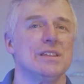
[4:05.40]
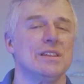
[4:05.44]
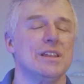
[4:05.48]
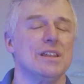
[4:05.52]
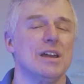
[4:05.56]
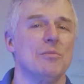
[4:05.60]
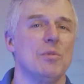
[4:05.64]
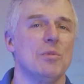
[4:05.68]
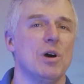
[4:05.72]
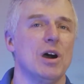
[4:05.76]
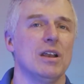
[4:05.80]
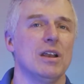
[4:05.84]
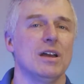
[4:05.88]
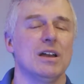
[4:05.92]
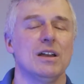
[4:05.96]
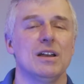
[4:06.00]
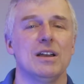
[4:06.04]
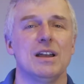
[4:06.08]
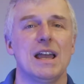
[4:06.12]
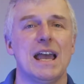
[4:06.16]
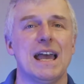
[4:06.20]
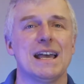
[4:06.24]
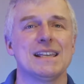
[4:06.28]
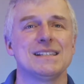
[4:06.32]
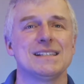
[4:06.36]
them on
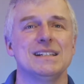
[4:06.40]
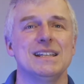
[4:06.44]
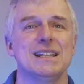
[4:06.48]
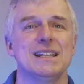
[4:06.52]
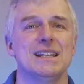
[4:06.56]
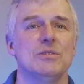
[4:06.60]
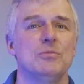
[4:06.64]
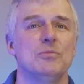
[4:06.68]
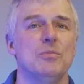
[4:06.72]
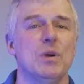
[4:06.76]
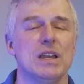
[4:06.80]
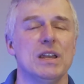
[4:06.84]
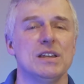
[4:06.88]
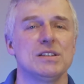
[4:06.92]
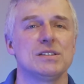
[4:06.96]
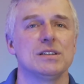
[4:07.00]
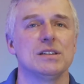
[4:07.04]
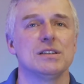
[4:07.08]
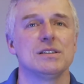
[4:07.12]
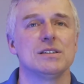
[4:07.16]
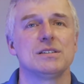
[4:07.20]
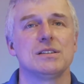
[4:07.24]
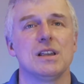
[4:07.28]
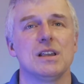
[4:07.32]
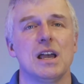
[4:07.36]
a as-needed
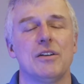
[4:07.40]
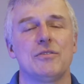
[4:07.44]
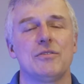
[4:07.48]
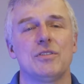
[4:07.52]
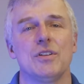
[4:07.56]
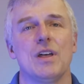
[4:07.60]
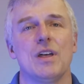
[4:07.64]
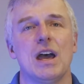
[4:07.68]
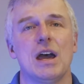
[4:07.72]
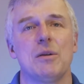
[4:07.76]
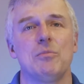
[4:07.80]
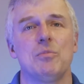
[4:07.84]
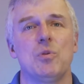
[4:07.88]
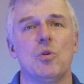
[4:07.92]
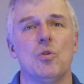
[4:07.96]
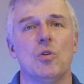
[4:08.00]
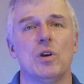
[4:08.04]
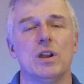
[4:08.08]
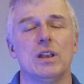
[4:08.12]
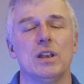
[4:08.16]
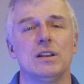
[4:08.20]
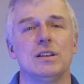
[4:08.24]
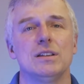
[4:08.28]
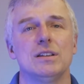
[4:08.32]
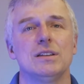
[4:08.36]
basis after that
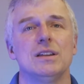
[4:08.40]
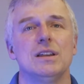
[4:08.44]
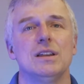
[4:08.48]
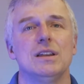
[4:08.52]
point.